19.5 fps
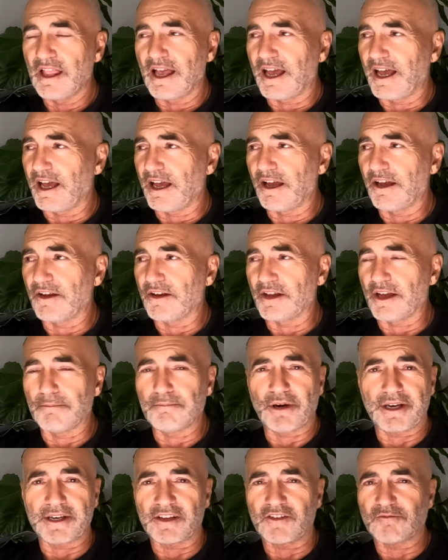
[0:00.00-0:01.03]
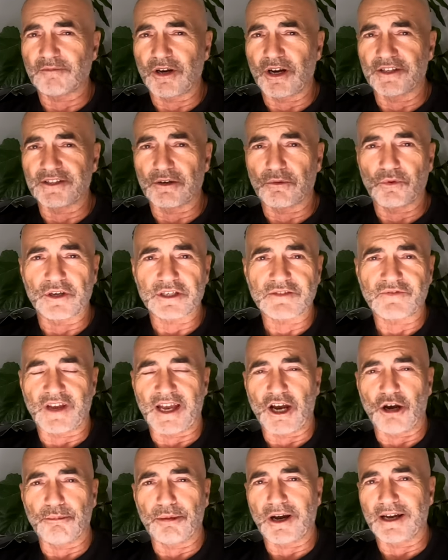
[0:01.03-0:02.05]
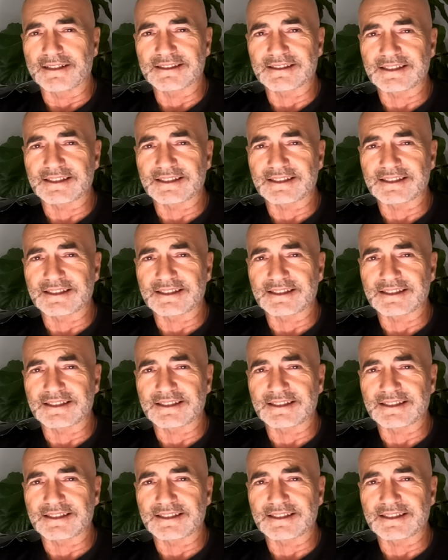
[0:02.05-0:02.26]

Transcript: A buddy of mine that works for Alpine